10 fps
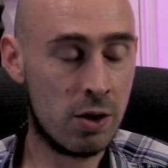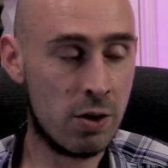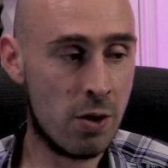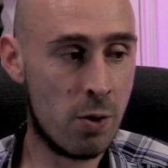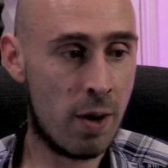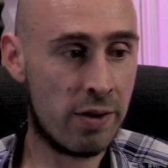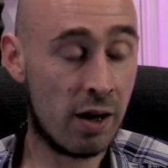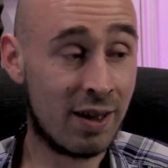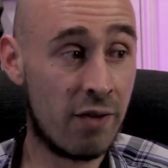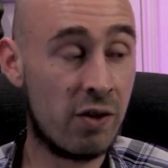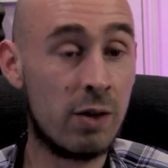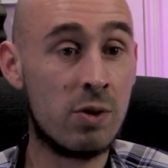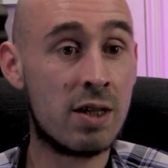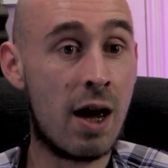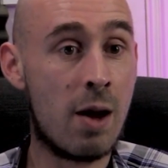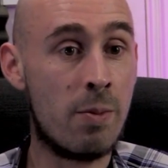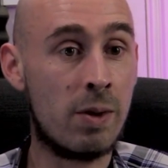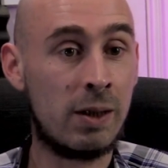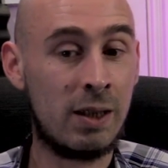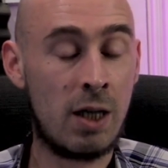You know, I definitely would say I'm